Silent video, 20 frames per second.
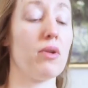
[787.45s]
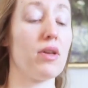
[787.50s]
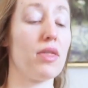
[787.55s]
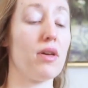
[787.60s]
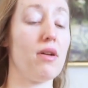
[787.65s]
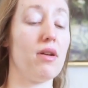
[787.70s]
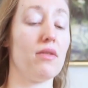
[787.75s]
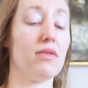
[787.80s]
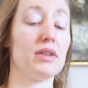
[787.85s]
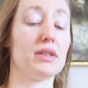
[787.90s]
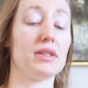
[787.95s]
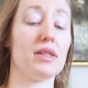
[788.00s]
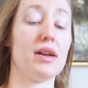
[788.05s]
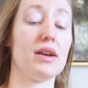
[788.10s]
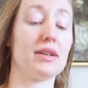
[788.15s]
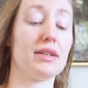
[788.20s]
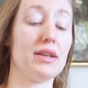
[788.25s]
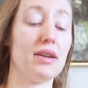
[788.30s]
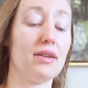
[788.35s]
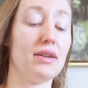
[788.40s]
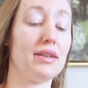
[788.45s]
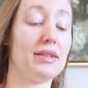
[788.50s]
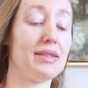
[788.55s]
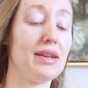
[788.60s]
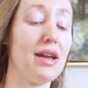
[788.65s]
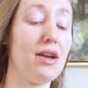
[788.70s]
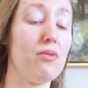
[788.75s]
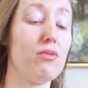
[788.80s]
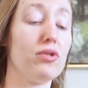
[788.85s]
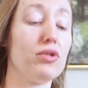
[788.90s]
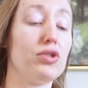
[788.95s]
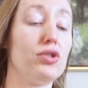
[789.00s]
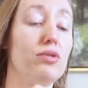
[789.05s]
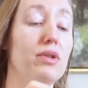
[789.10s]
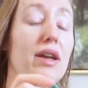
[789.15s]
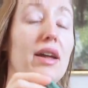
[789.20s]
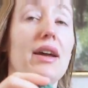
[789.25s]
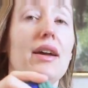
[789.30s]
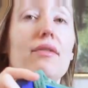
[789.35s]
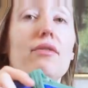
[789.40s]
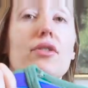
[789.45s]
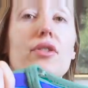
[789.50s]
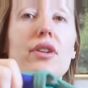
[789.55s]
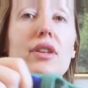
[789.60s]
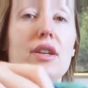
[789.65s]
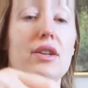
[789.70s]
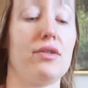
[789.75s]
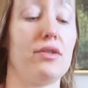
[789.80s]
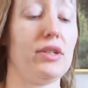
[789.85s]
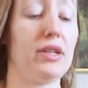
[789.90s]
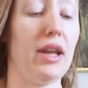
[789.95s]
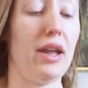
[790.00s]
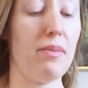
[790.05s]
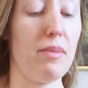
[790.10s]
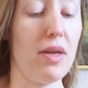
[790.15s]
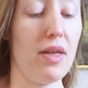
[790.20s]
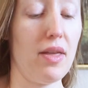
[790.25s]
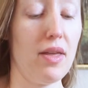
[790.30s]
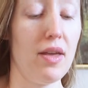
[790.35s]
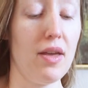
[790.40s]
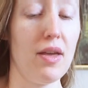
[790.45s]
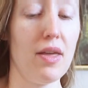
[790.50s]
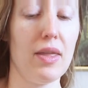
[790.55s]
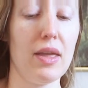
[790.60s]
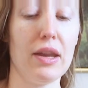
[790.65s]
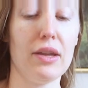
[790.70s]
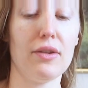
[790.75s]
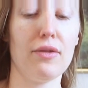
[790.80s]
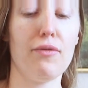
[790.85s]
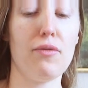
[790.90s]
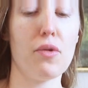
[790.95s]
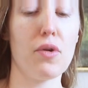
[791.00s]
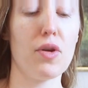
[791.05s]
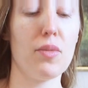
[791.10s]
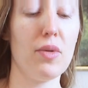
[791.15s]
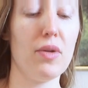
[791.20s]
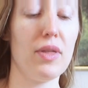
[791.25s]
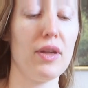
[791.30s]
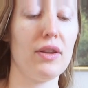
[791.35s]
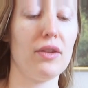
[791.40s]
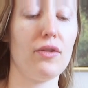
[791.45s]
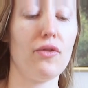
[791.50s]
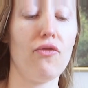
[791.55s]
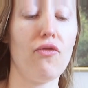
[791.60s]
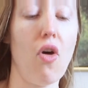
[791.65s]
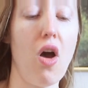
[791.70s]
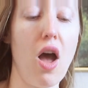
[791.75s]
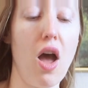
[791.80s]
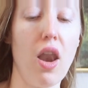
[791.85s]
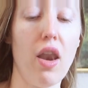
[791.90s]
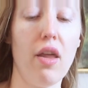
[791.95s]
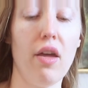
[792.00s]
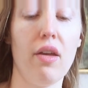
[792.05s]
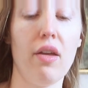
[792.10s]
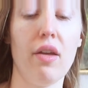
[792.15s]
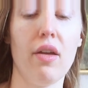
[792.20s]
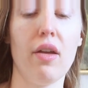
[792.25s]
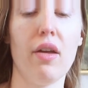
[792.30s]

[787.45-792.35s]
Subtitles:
with all of this lockdown, is I want you to have good entertainment that is affordable, that is fun,